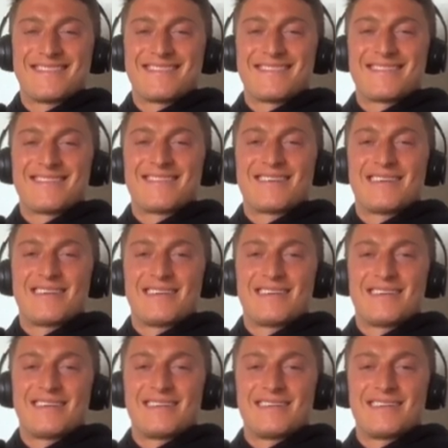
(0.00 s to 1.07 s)

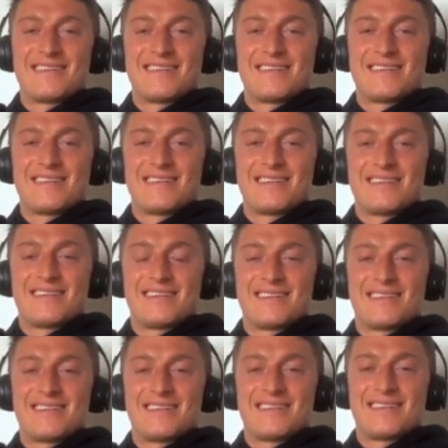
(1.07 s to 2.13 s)

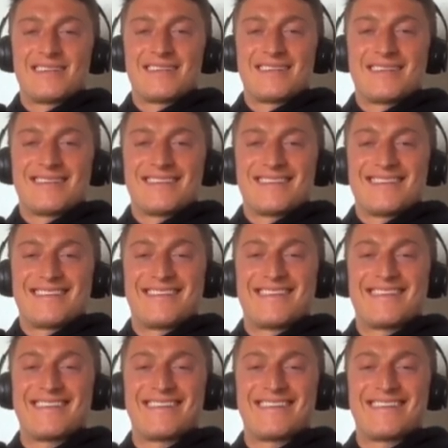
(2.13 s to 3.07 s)
No words are spoken by the person on screen.